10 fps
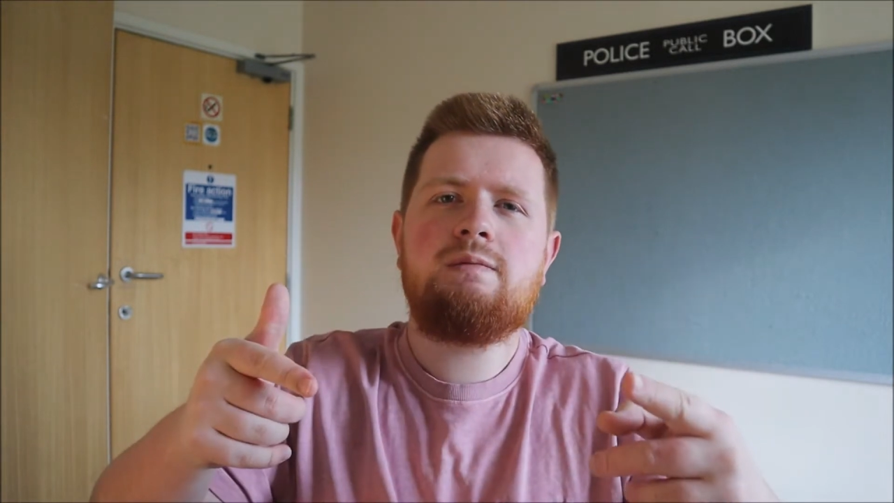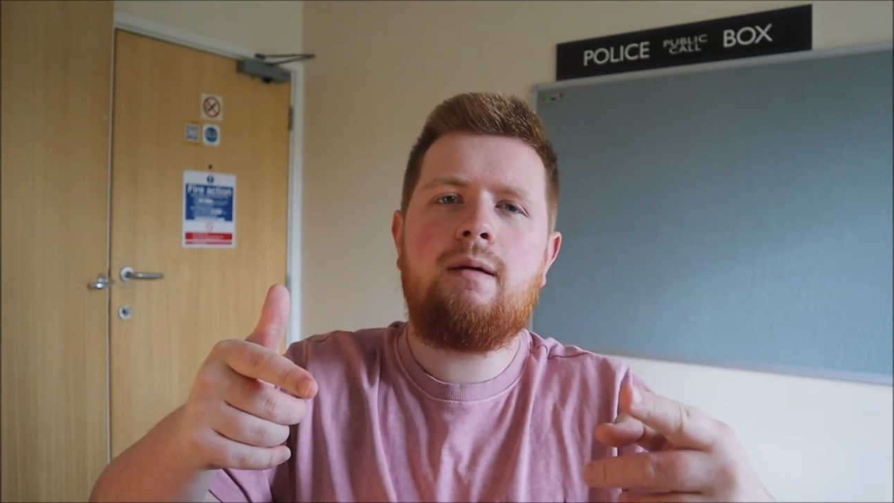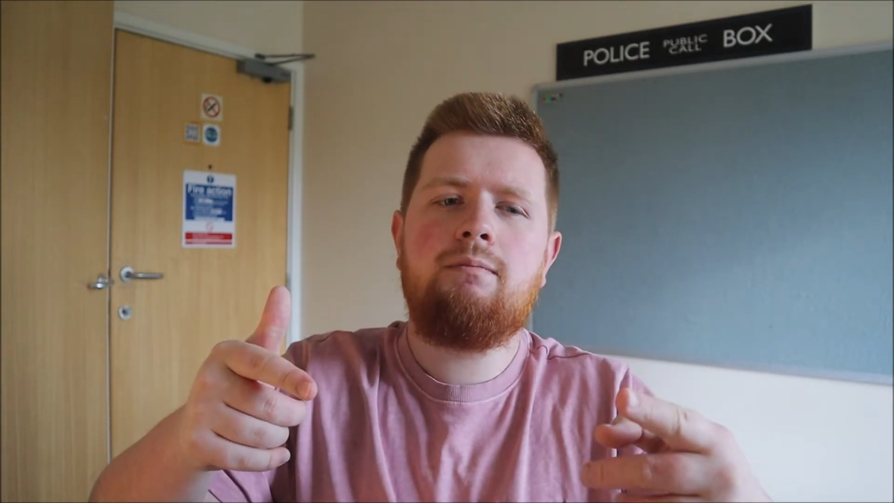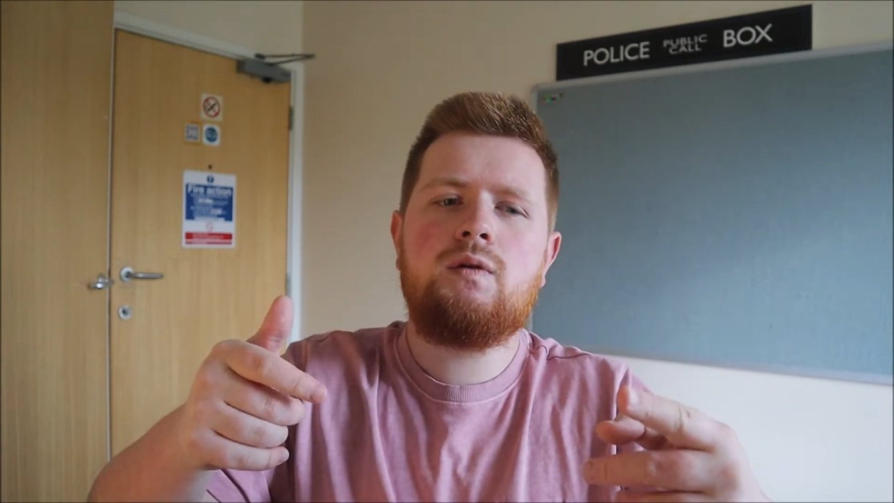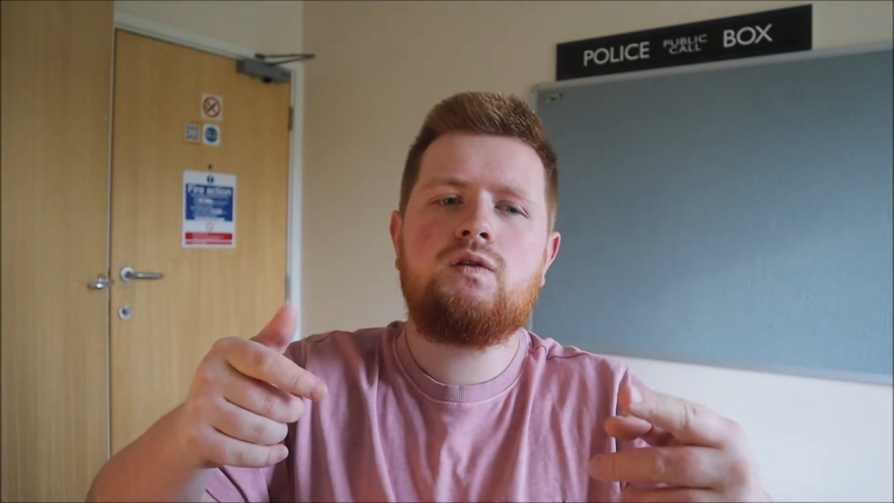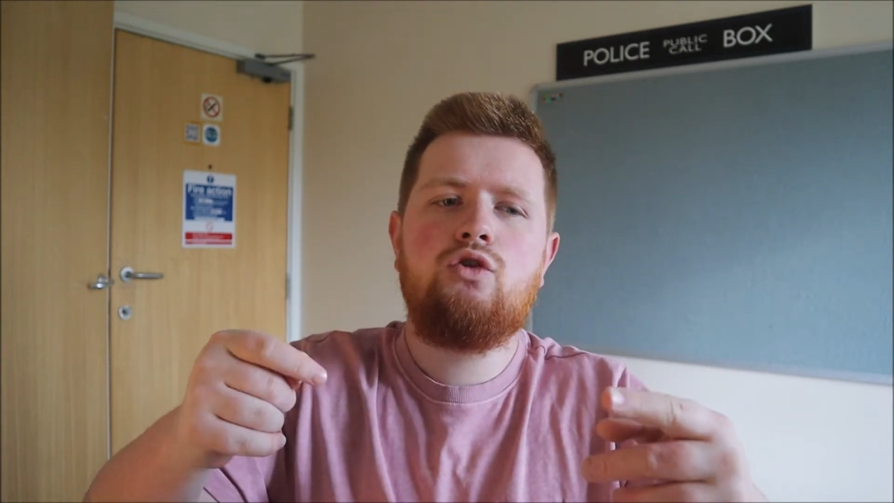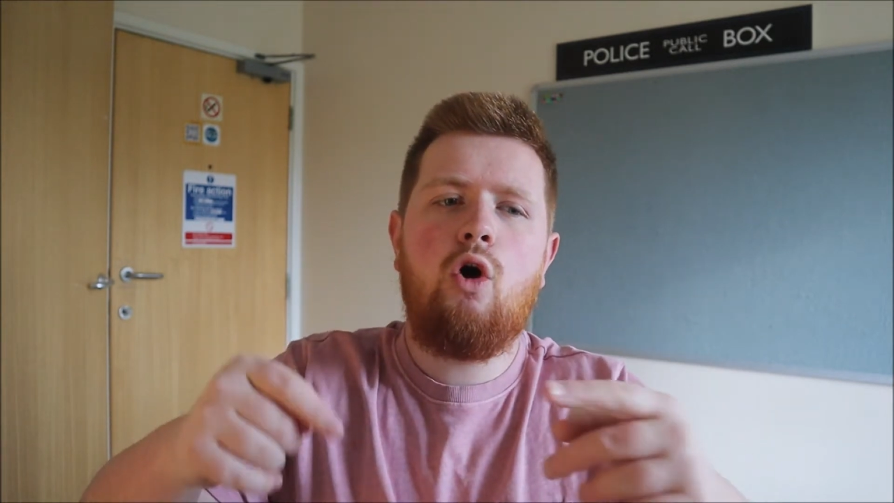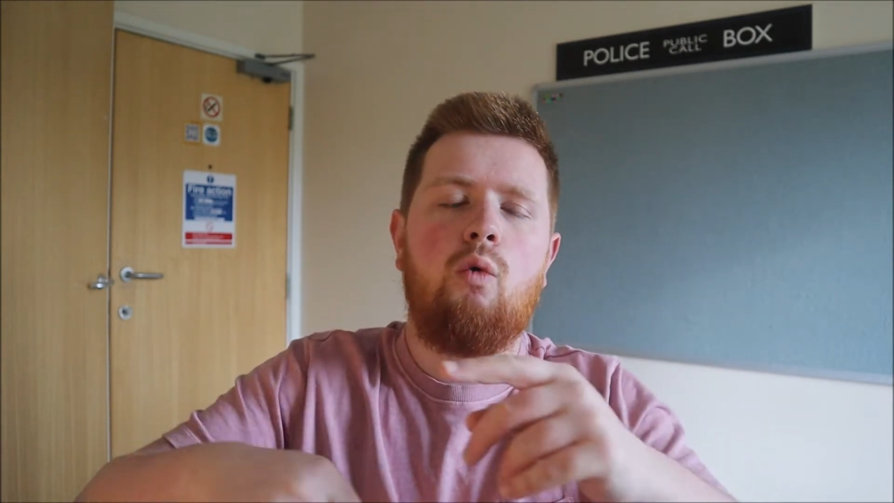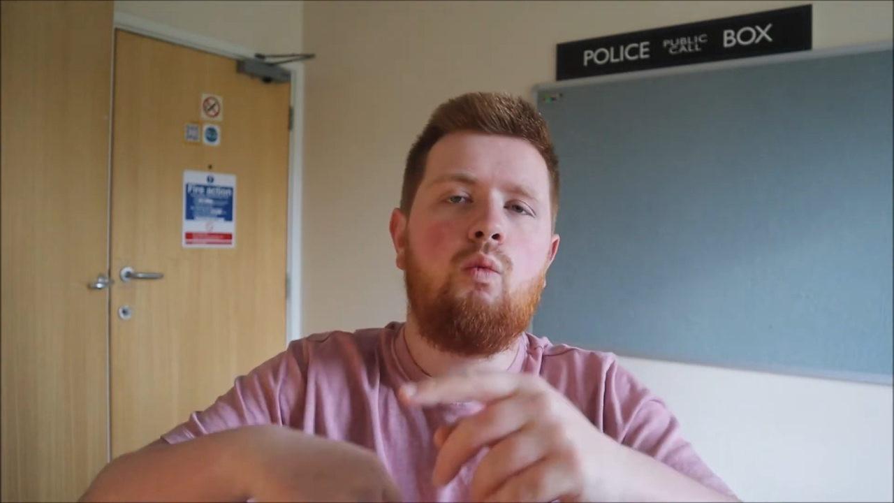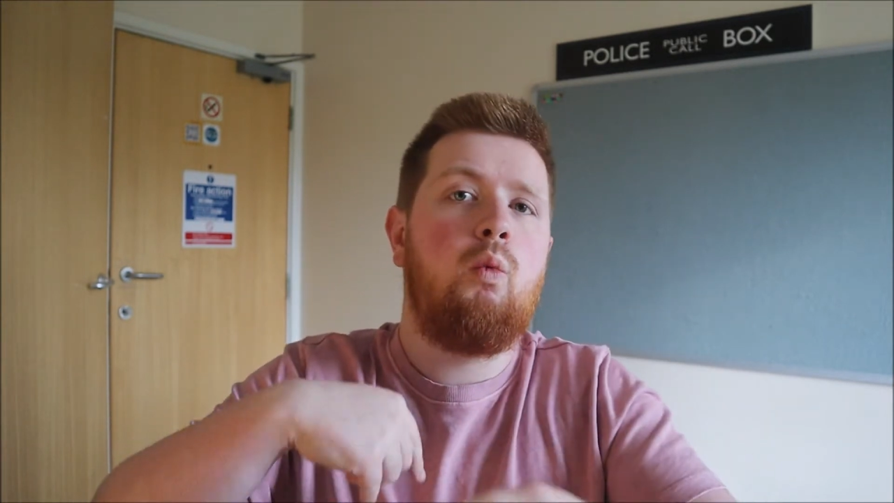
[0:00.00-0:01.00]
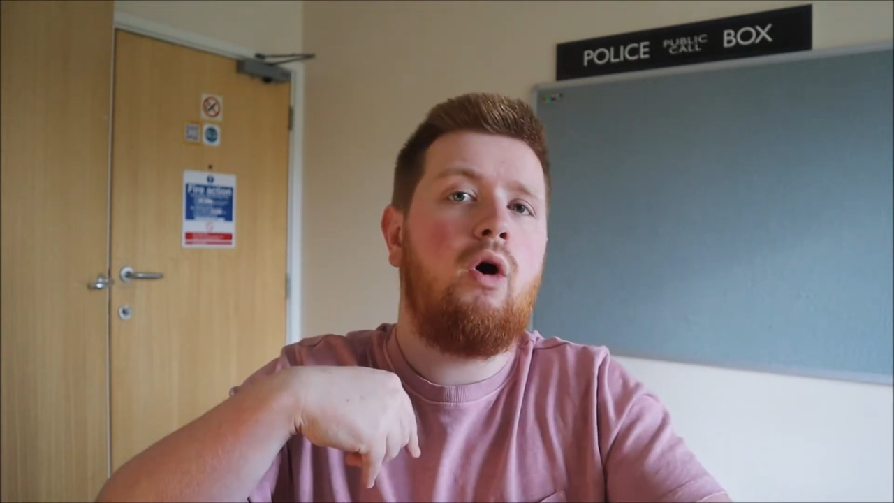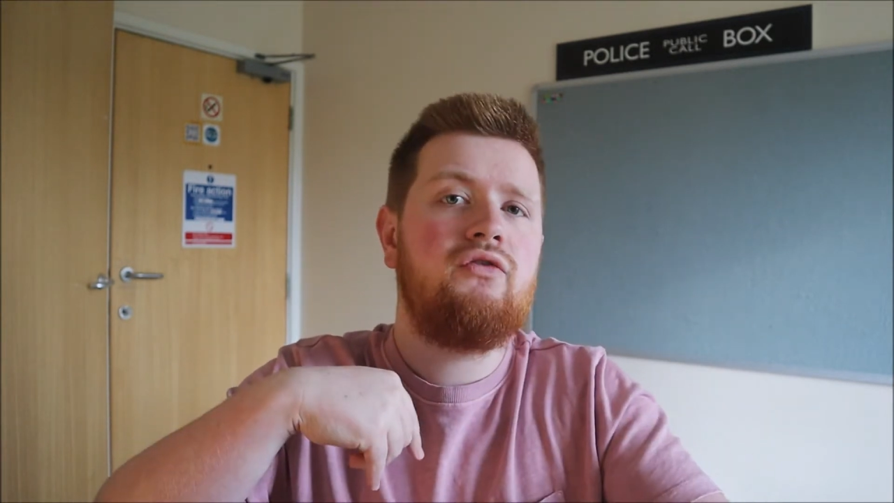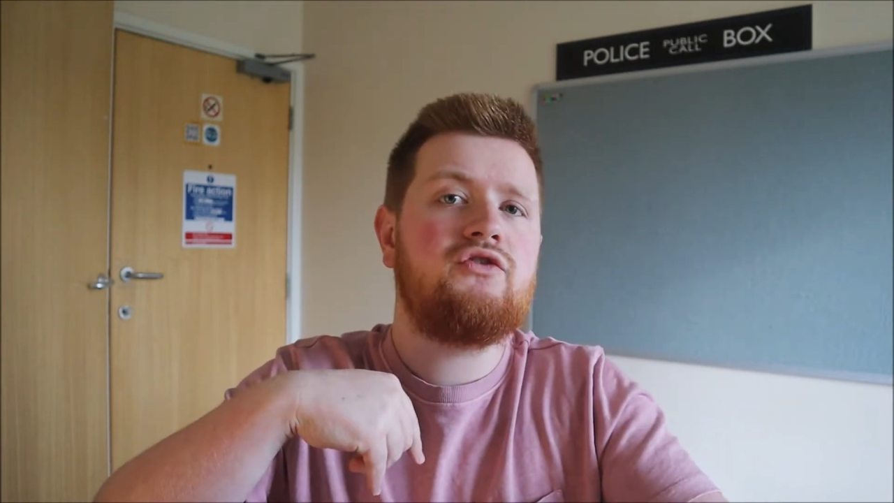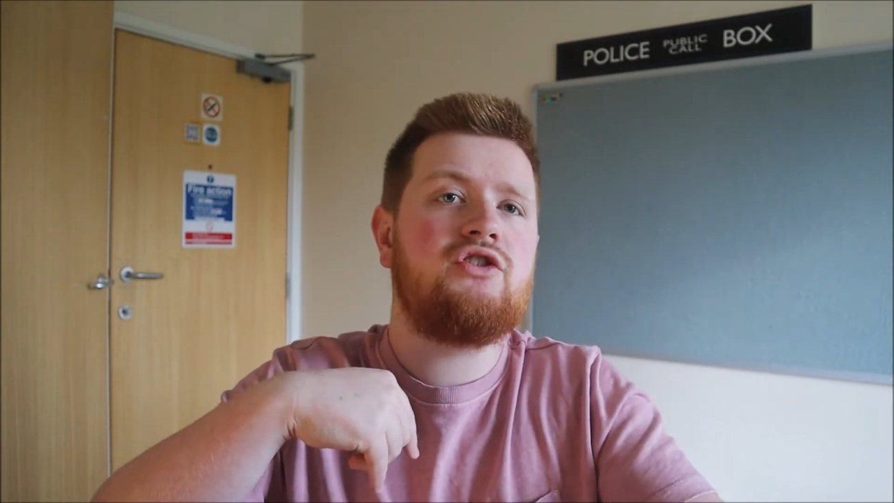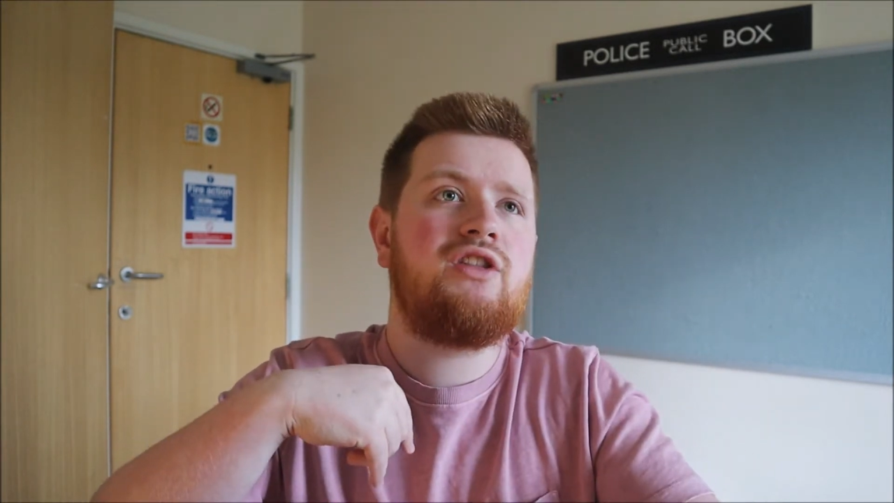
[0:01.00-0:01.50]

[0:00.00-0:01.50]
members not want